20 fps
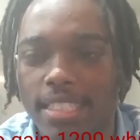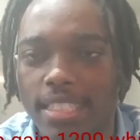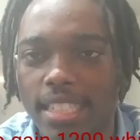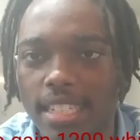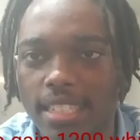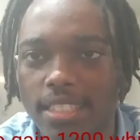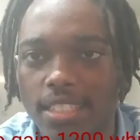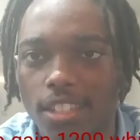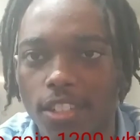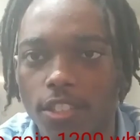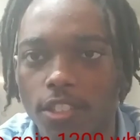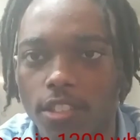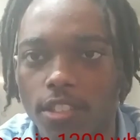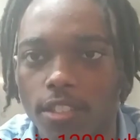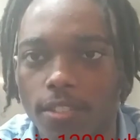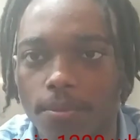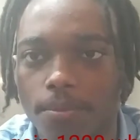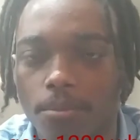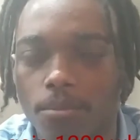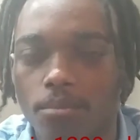$600.
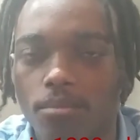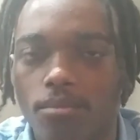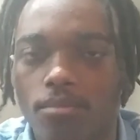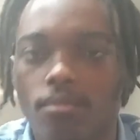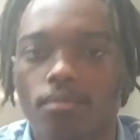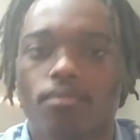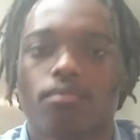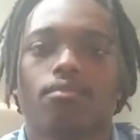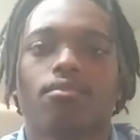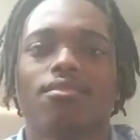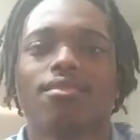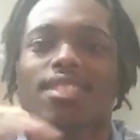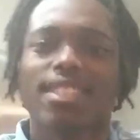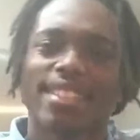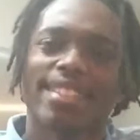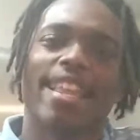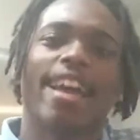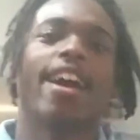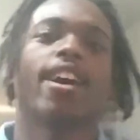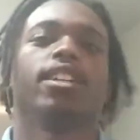
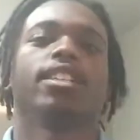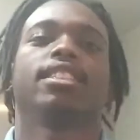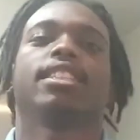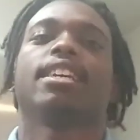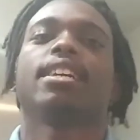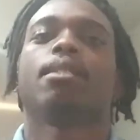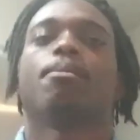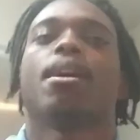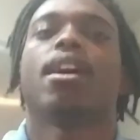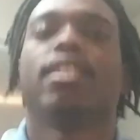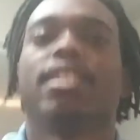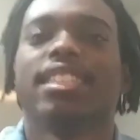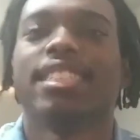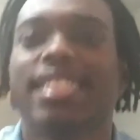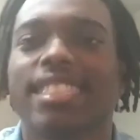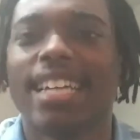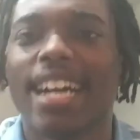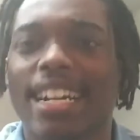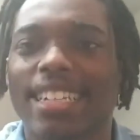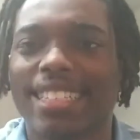Now, the thing about this
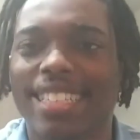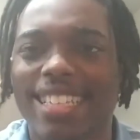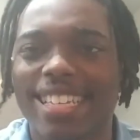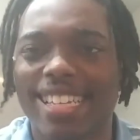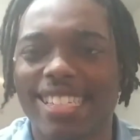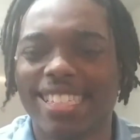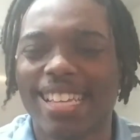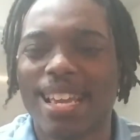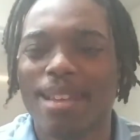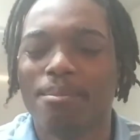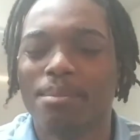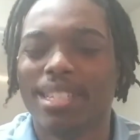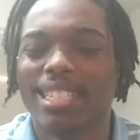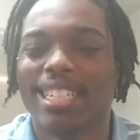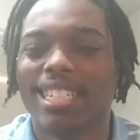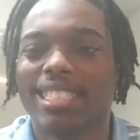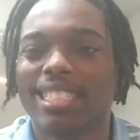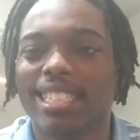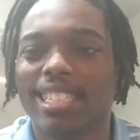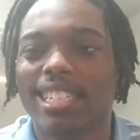stock is,
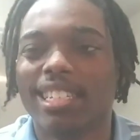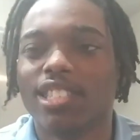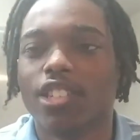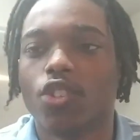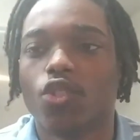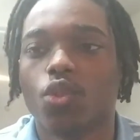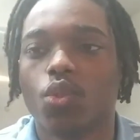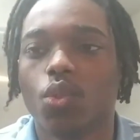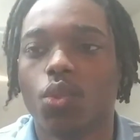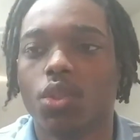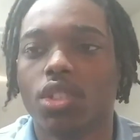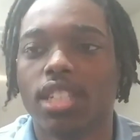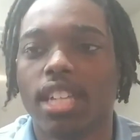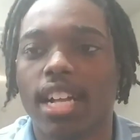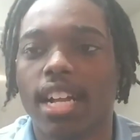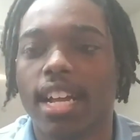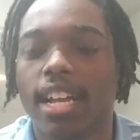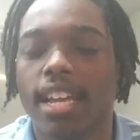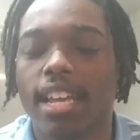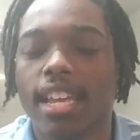because it is a cruise
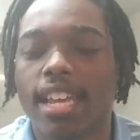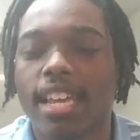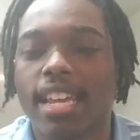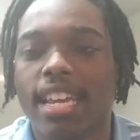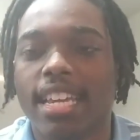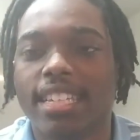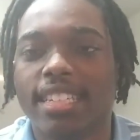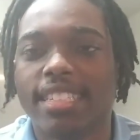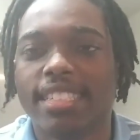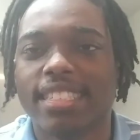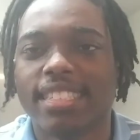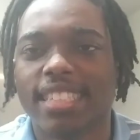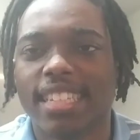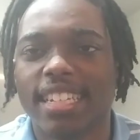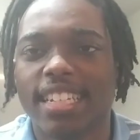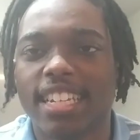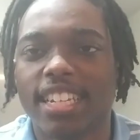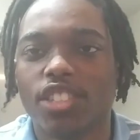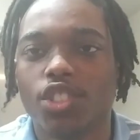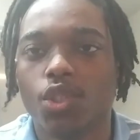line, it is
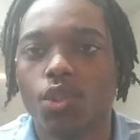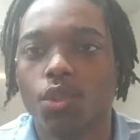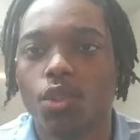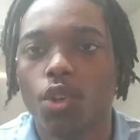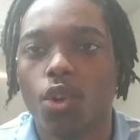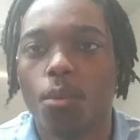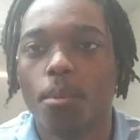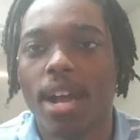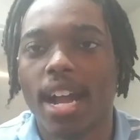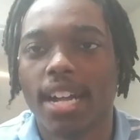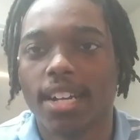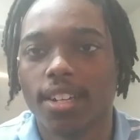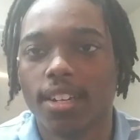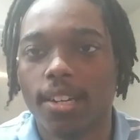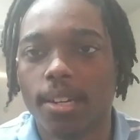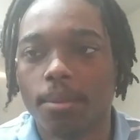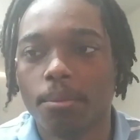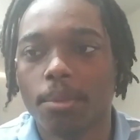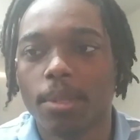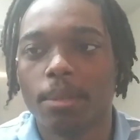slated to go back
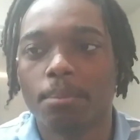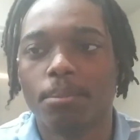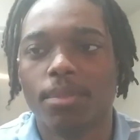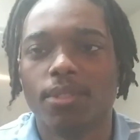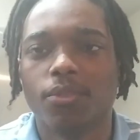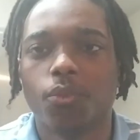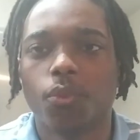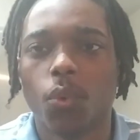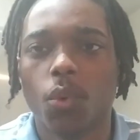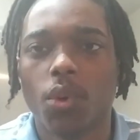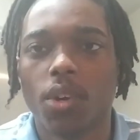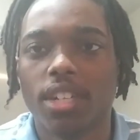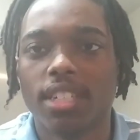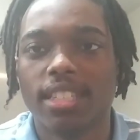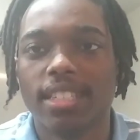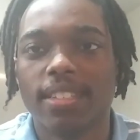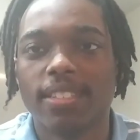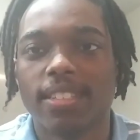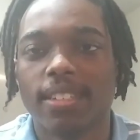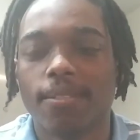up. Before
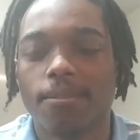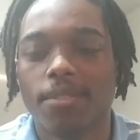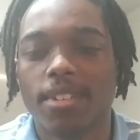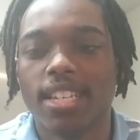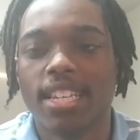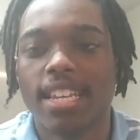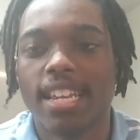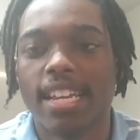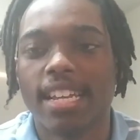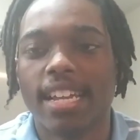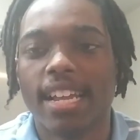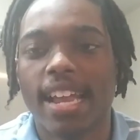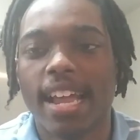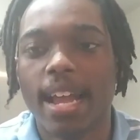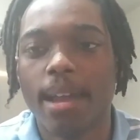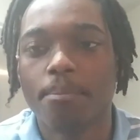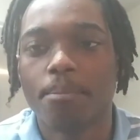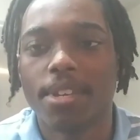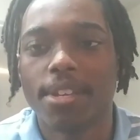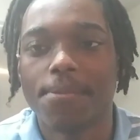this event had
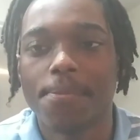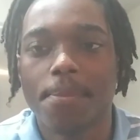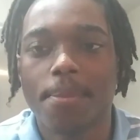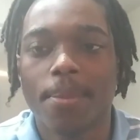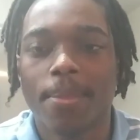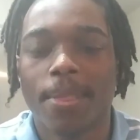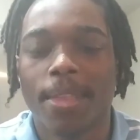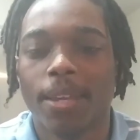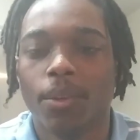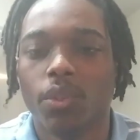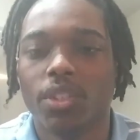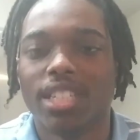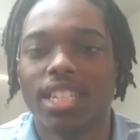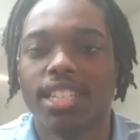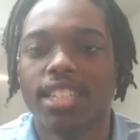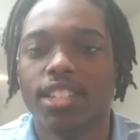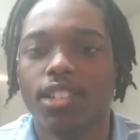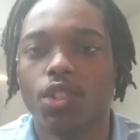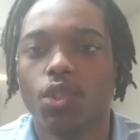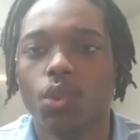happened, it was
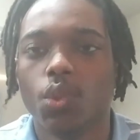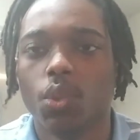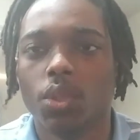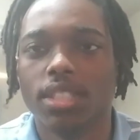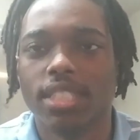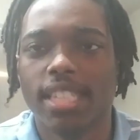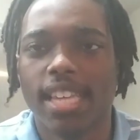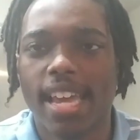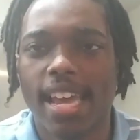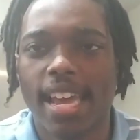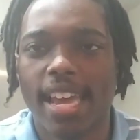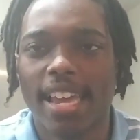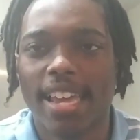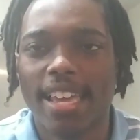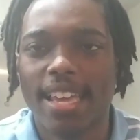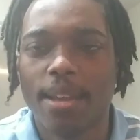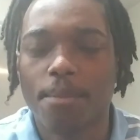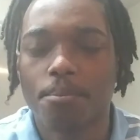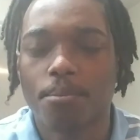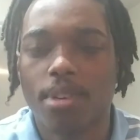in the news
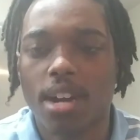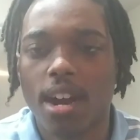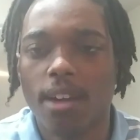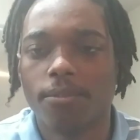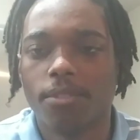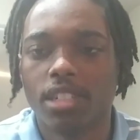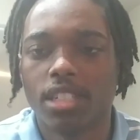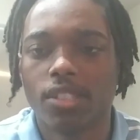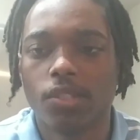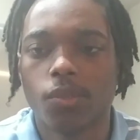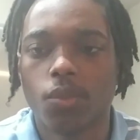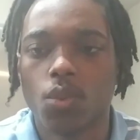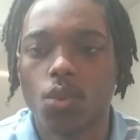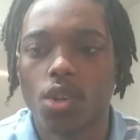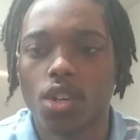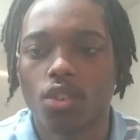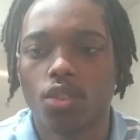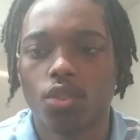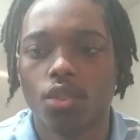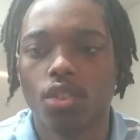that profits
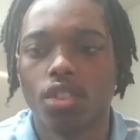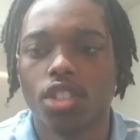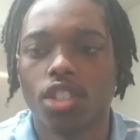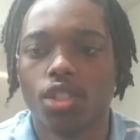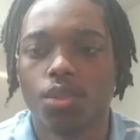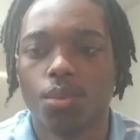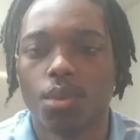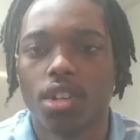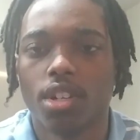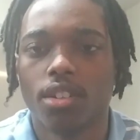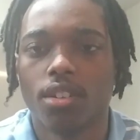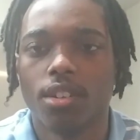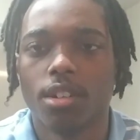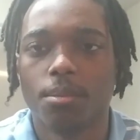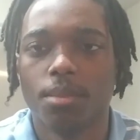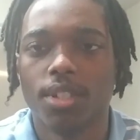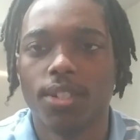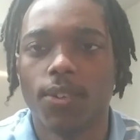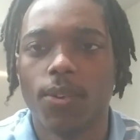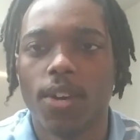for cruises were going to
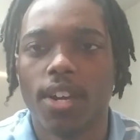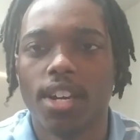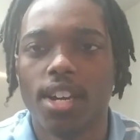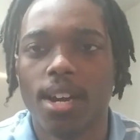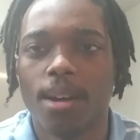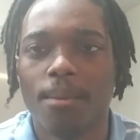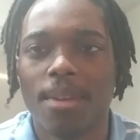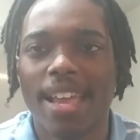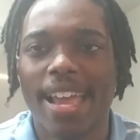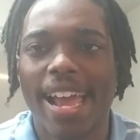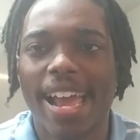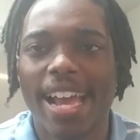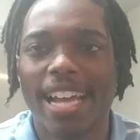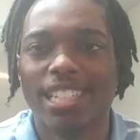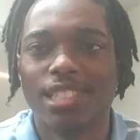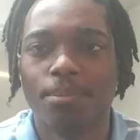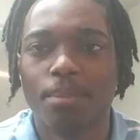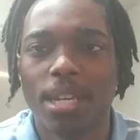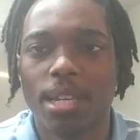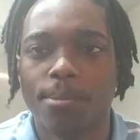be going up
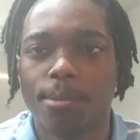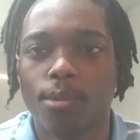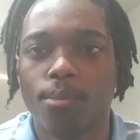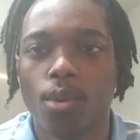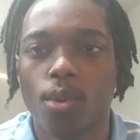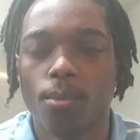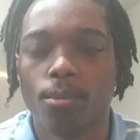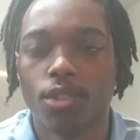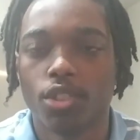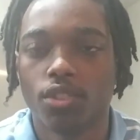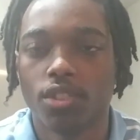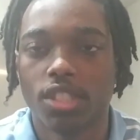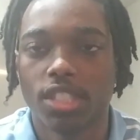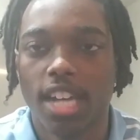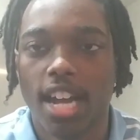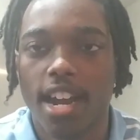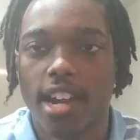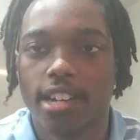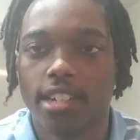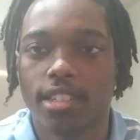as baby boomers
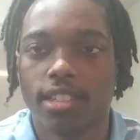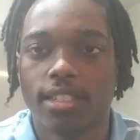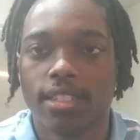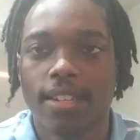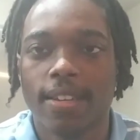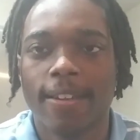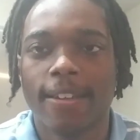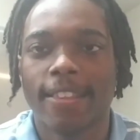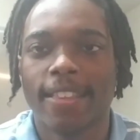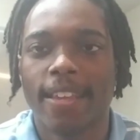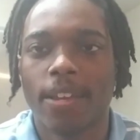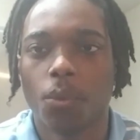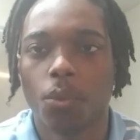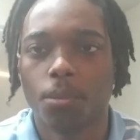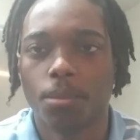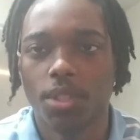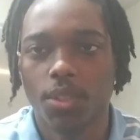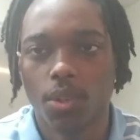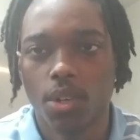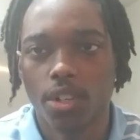retired. They
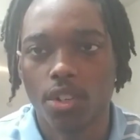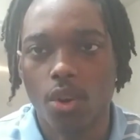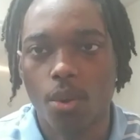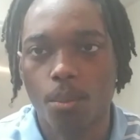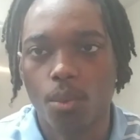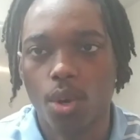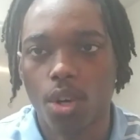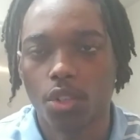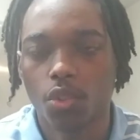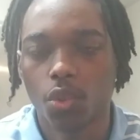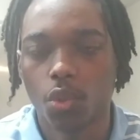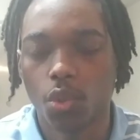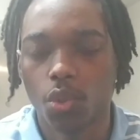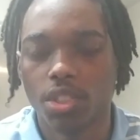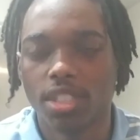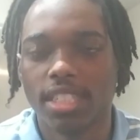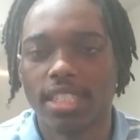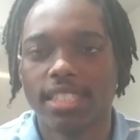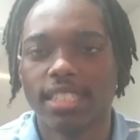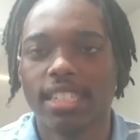will be going on more
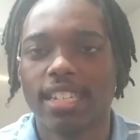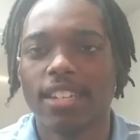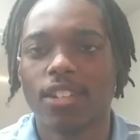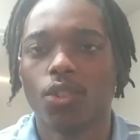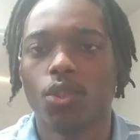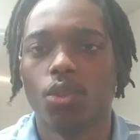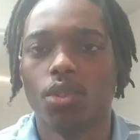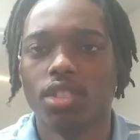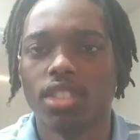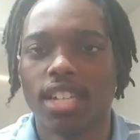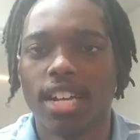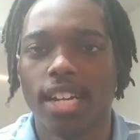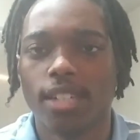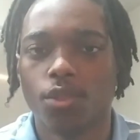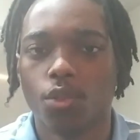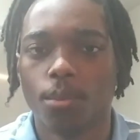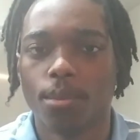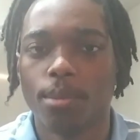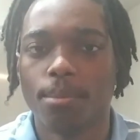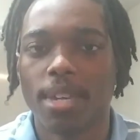cruises. Cruise
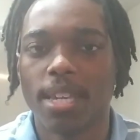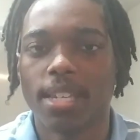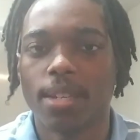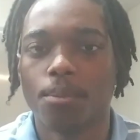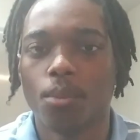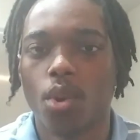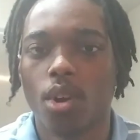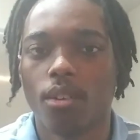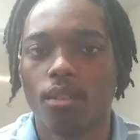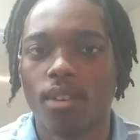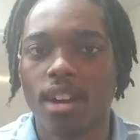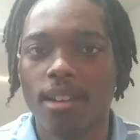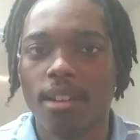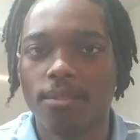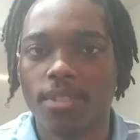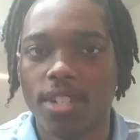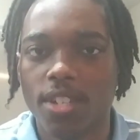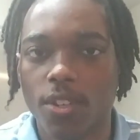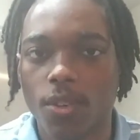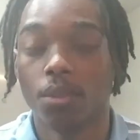lines will be making more
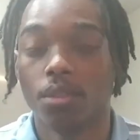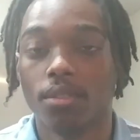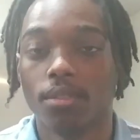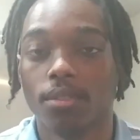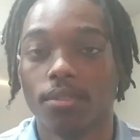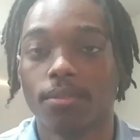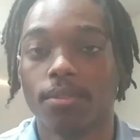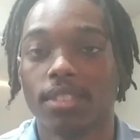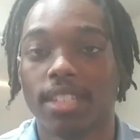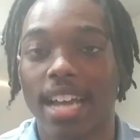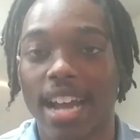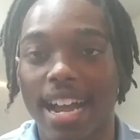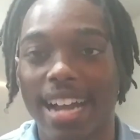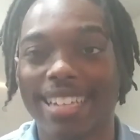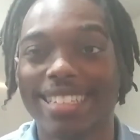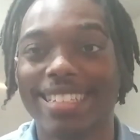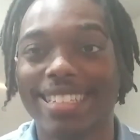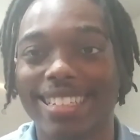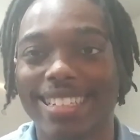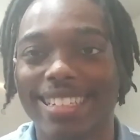revenue. Well, the
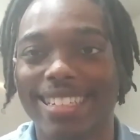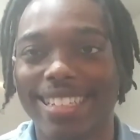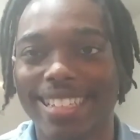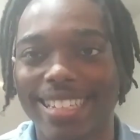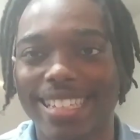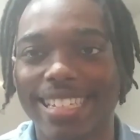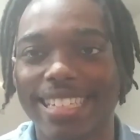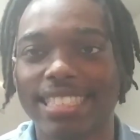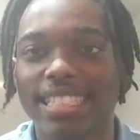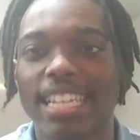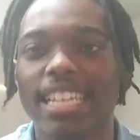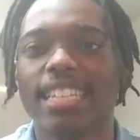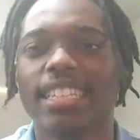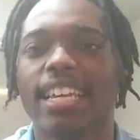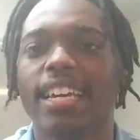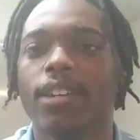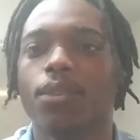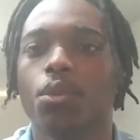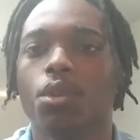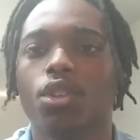idea is
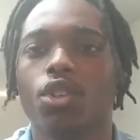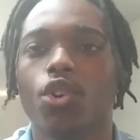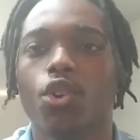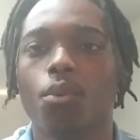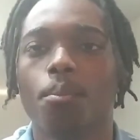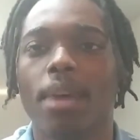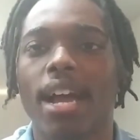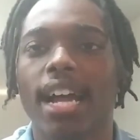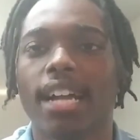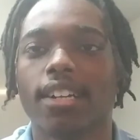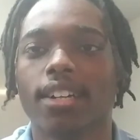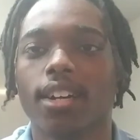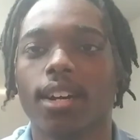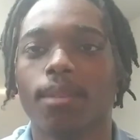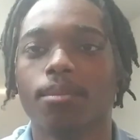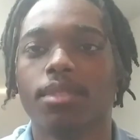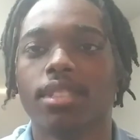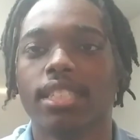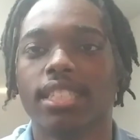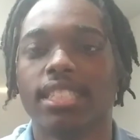that it will go back
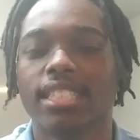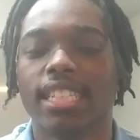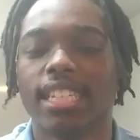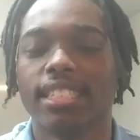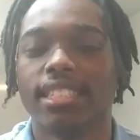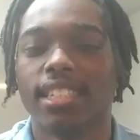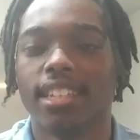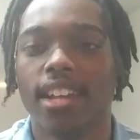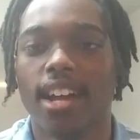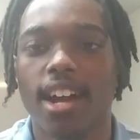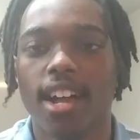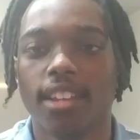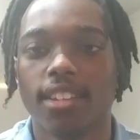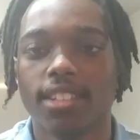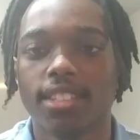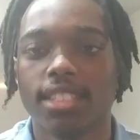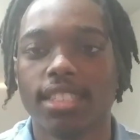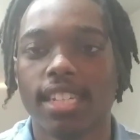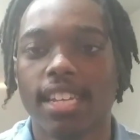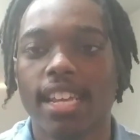up to $60.